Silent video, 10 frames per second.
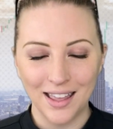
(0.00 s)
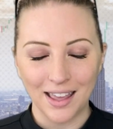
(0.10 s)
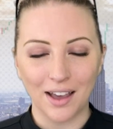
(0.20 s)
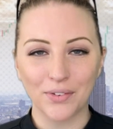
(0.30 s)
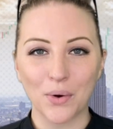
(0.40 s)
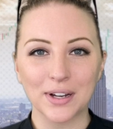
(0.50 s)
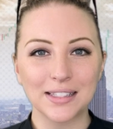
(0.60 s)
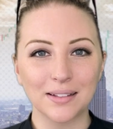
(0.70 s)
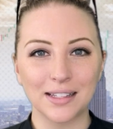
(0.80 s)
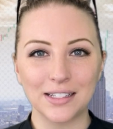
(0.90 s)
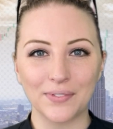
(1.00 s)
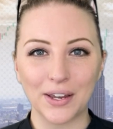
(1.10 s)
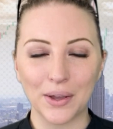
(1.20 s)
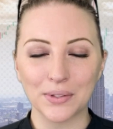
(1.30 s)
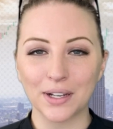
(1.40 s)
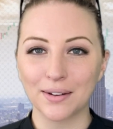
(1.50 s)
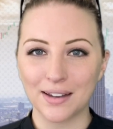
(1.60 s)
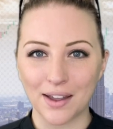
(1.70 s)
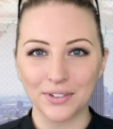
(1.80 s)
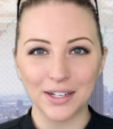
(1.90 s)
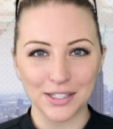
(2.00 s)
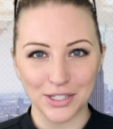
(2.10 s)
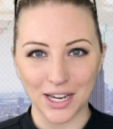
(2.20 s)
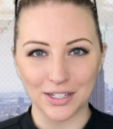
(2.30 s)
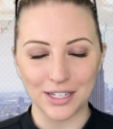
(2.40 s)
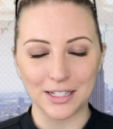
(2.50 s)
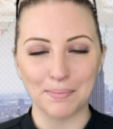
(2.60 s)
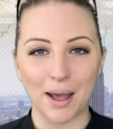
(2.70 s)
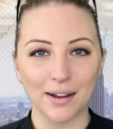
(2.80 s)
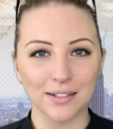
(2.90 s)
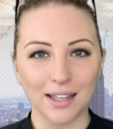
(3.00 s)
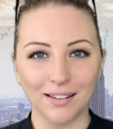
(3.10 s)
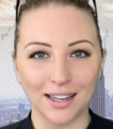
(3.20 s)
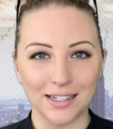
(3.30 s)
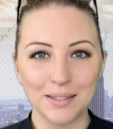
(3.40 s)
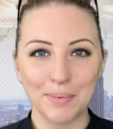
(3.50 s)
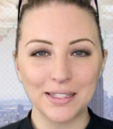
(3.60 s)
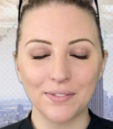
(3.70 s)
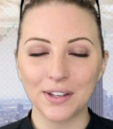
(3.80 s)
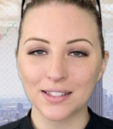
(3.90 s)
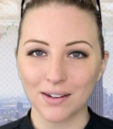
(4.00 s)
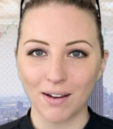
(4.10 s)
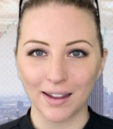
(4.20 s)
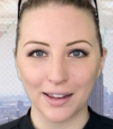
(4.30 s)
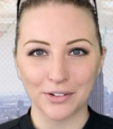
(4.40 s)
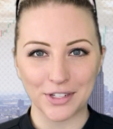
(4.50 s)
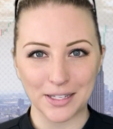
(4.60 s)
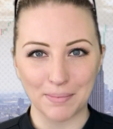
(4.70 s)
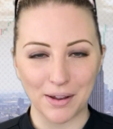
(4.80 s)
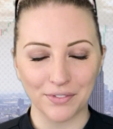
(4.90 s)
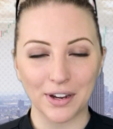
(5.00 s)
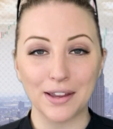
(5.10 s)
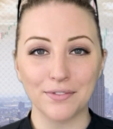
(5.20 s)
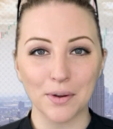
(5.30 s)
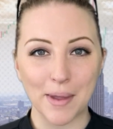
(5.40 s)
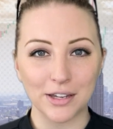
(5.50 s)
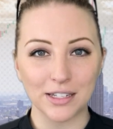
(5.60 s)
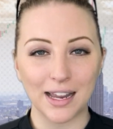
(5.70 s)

Of course, these videos are never a suggestion to buy or sell any specific stock and are just meant for information